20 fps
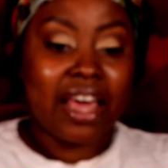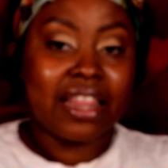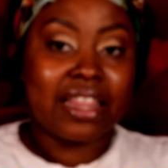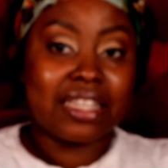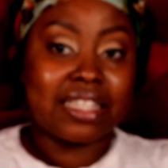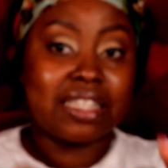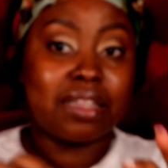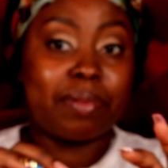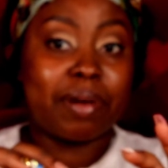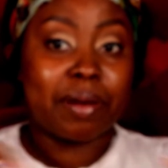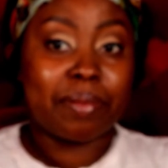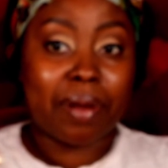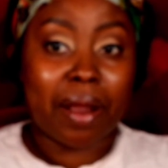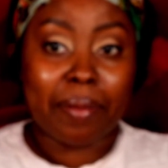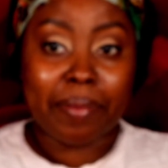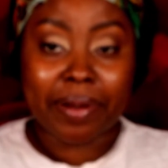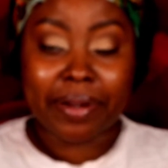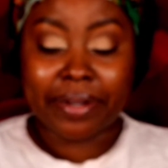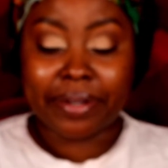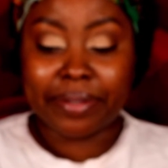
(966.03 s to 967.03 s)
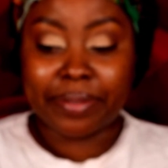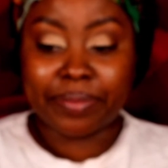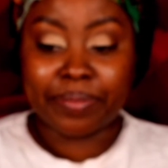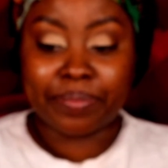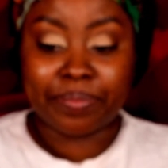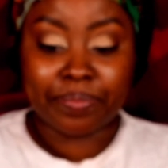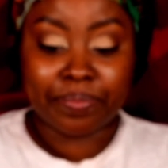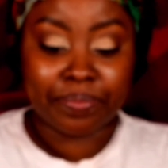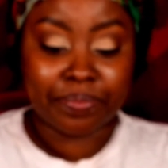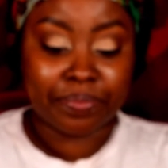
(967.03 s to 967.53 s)
It's the Butter Primer.
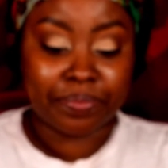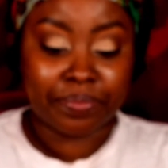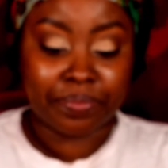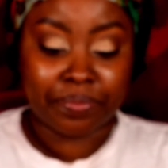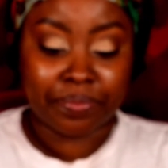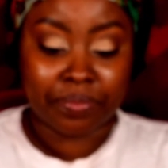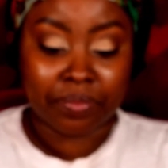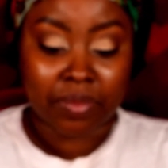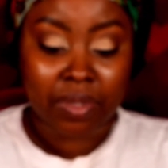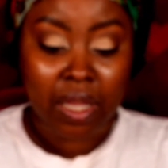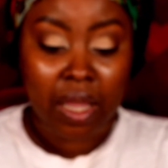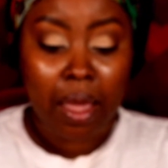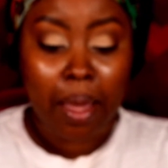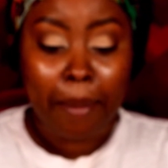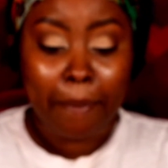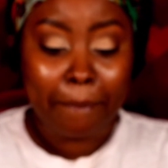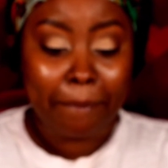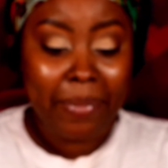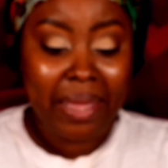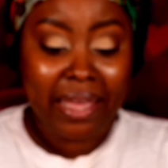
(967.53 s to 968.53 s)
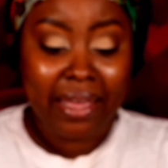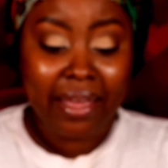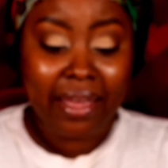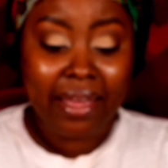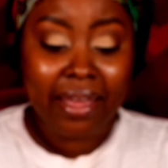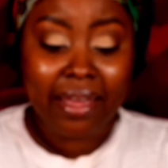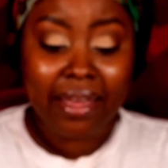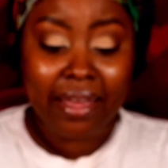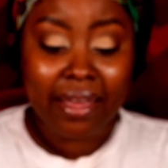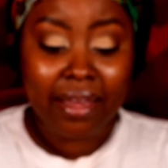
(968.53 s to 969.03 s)

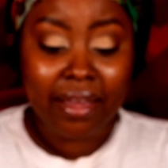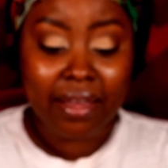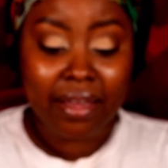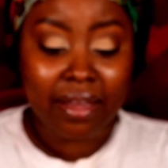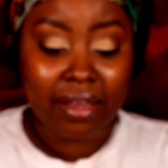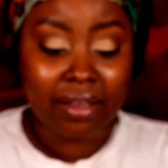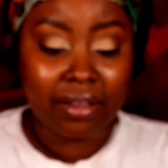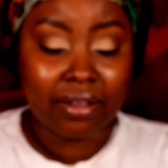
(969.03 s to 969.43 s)
Hey.